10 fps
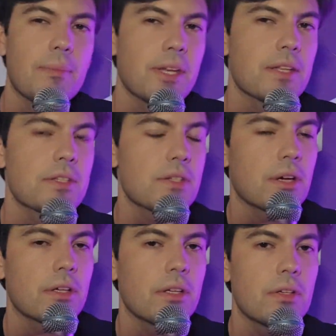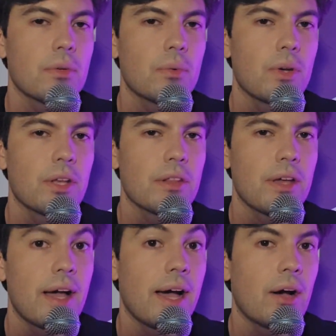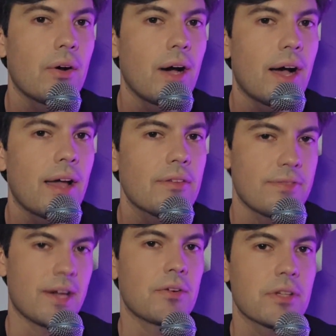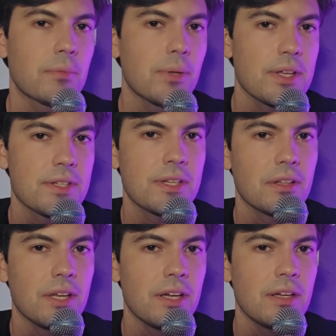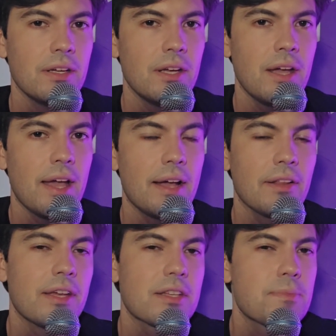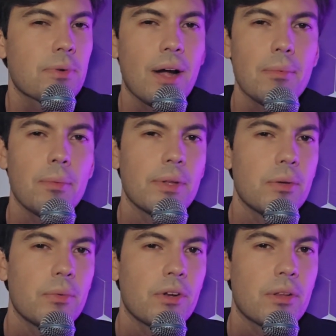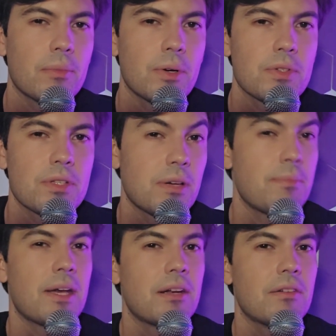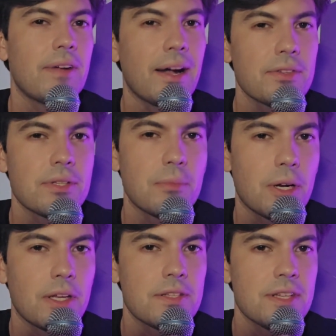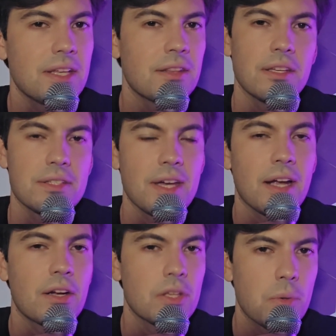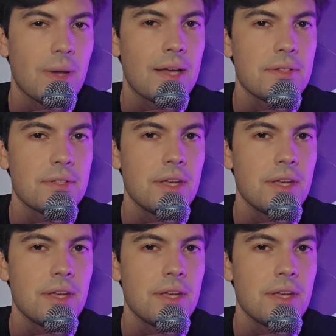me get started with how I found a place in LA. LA is probably one of the most competitive housing markets in the entire US,